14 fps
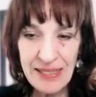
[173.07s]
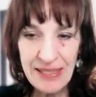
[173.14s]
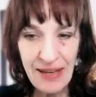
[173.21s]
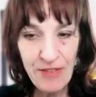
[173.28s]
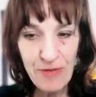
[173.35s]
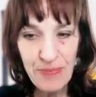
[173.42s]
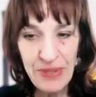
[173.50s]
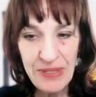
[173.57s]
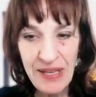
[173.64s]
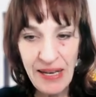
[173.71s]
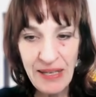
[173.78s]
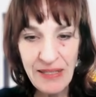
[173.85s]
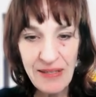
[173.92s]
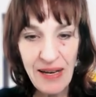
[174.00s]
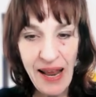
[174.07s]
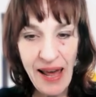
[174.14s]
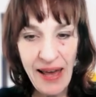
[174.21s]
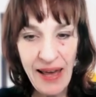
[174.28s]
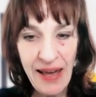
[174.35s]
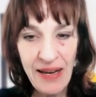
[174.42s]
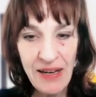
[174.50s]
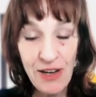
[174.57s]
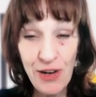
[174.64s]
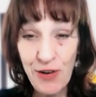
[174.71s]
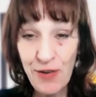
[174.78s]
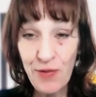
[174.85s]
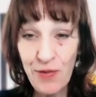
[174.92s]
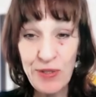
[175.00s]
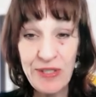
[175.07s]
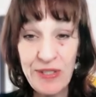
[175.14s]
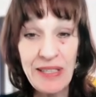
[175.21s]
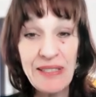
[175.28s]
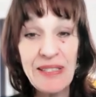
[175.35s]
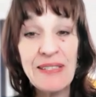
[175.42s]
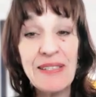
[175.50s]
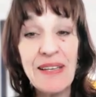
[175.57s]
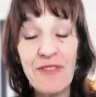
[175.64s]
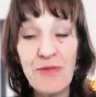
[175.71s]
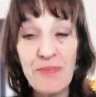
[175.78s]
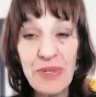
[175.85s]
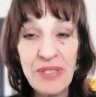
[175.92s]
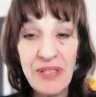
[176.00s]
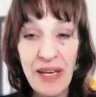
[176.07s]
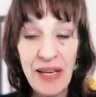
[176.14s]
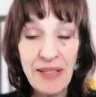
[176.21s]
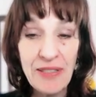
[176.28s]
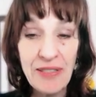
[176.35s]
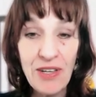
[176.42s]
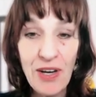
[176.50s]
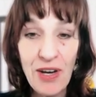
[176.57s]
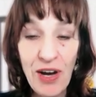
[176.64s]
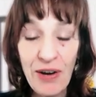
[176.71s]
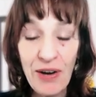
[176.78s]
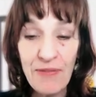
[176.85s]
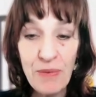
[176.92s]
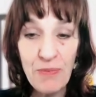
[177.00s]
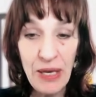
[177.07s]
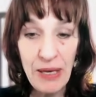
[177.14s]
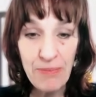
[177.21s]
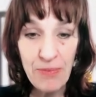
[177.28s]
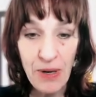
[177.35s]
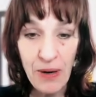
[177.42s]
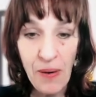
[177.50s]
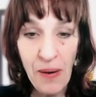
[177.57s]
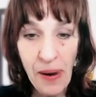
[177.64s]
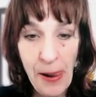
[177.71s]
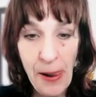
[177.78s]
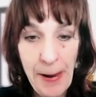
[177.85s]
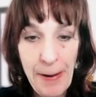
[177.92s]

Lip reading: 7% of the land for 67% of the people.